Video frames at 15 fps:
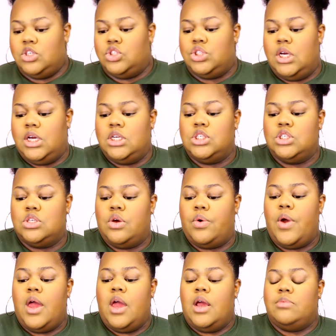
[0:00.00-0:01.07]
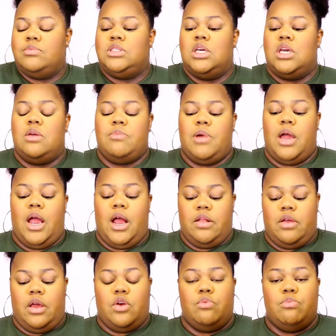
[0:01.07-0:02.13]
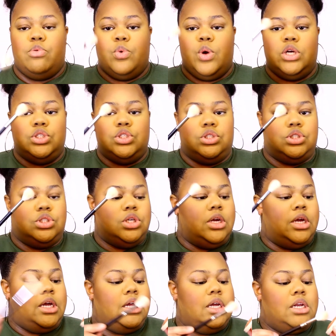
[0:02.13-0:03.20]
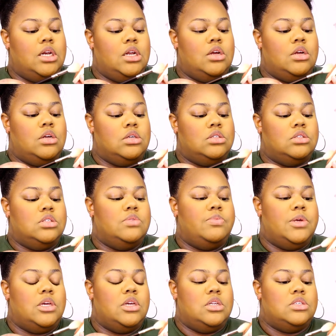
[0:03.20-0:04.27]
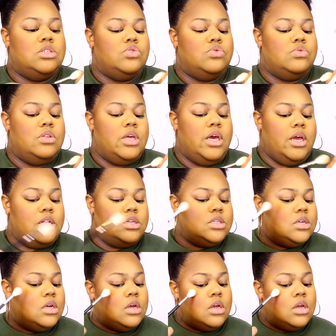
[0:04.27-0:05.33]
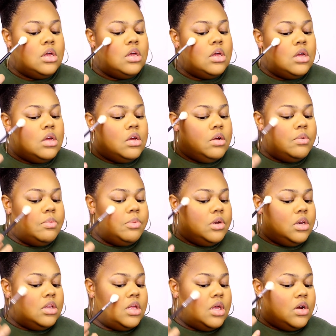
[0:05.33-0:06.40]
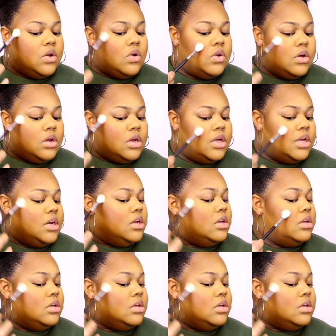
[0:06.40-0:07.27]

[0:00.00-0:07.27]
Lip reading: shade. So I'm taking my highlighter brush and dipping into that, putting that on